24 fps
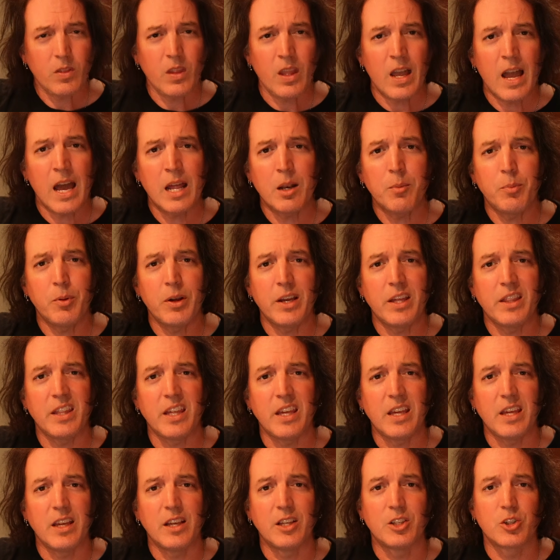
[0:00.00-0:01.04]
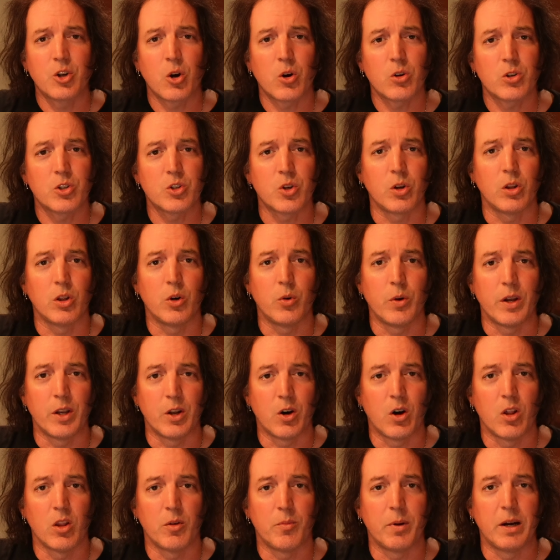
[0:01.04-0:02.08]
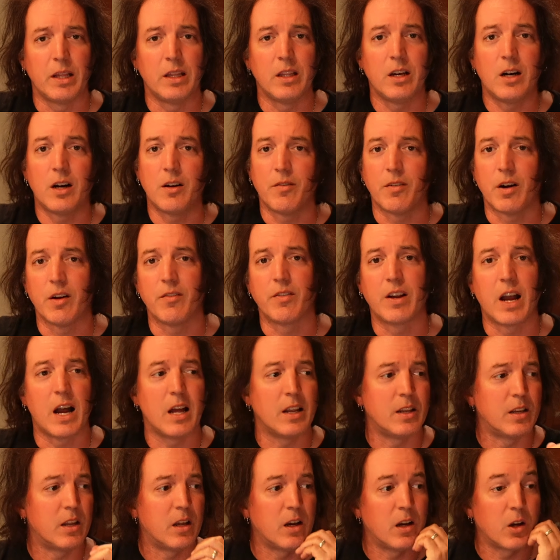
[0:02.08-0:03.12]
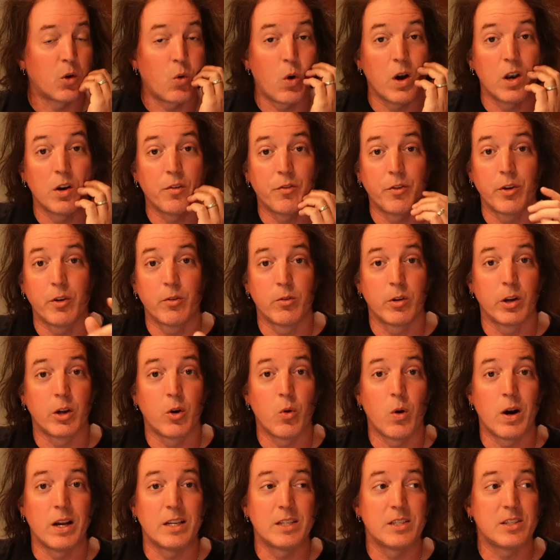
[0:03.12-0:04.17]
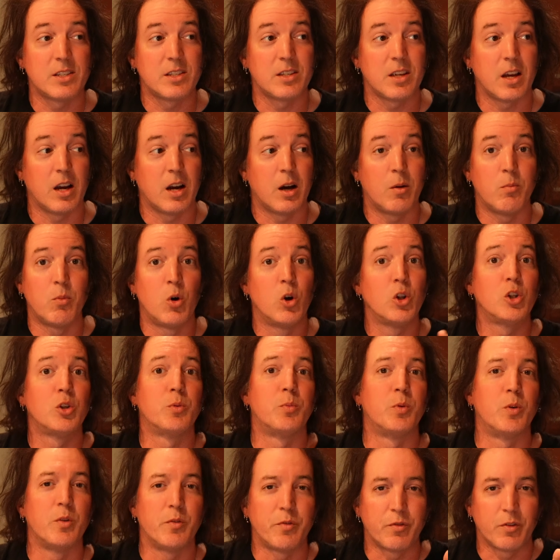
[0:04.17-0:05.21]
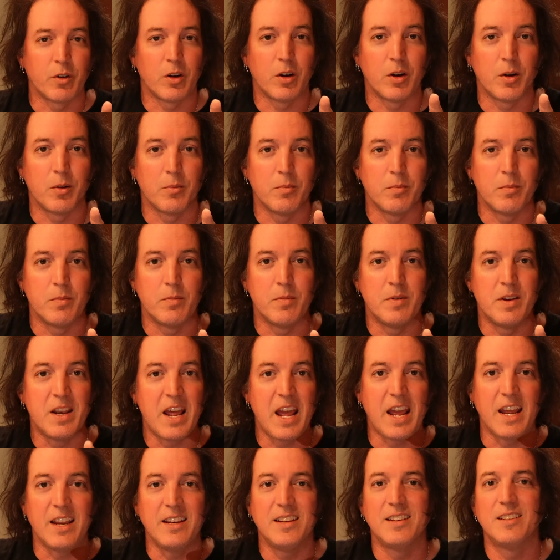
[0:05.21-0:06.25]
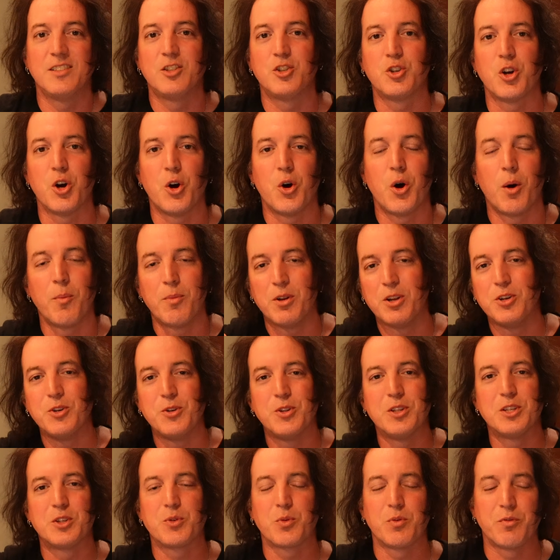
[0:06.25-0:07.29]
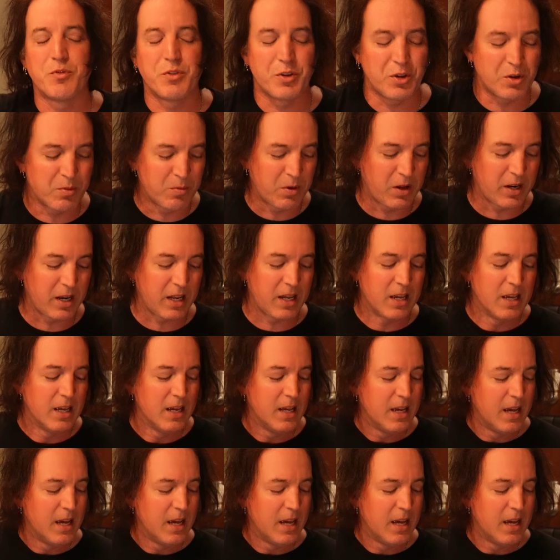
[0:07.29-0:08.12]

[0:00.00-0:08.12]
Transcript: how to play the guitar solo in All of My Love. I've gotten quite a few requests, multiple from Nate, so I'm going to do this one for you, buddy.